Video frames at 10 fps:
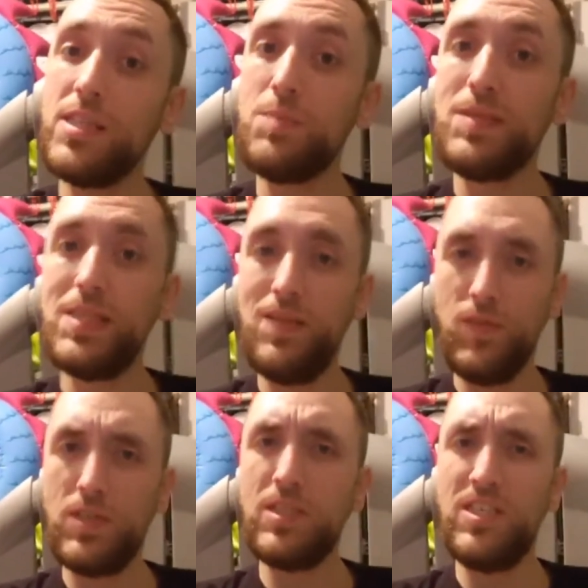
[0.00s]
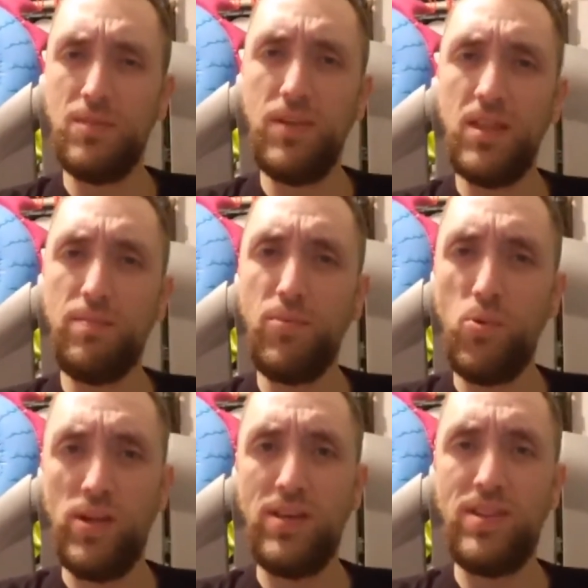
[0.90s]
specifically to make the
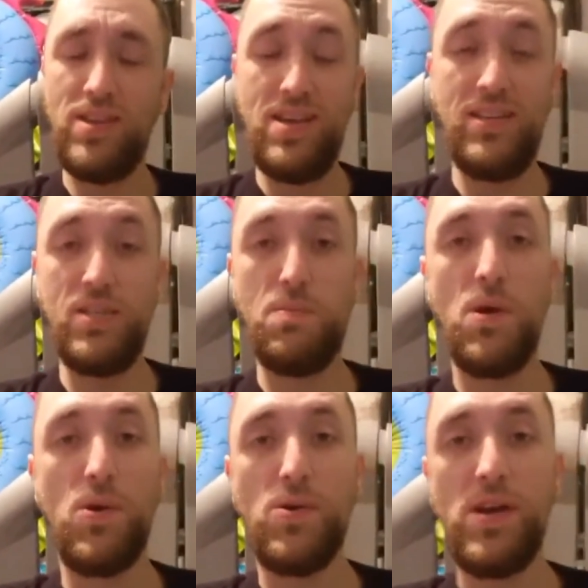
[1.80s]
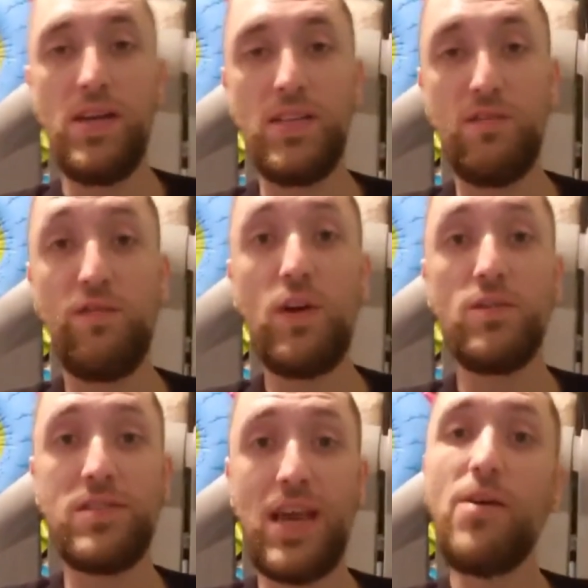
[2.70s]
point that in tomorrow night's
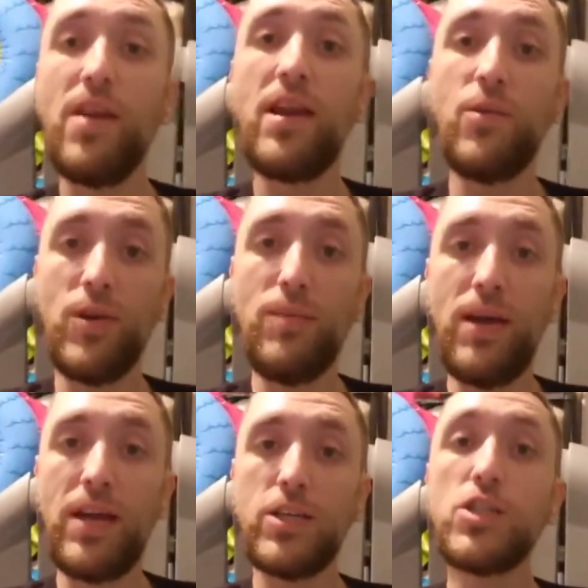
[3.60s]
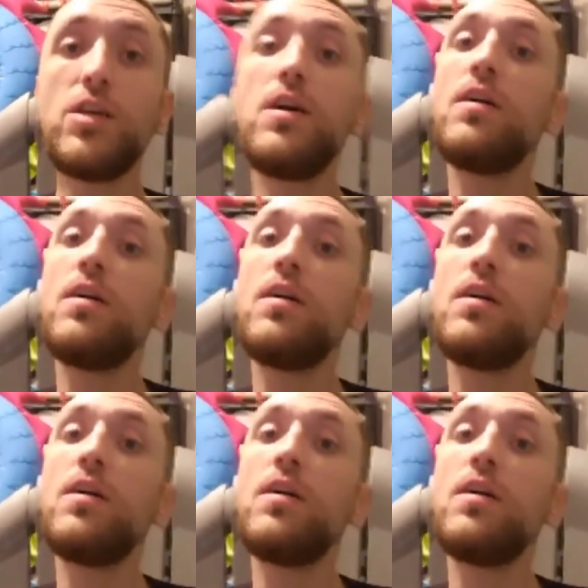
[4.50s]
Falls Count Anywhere match,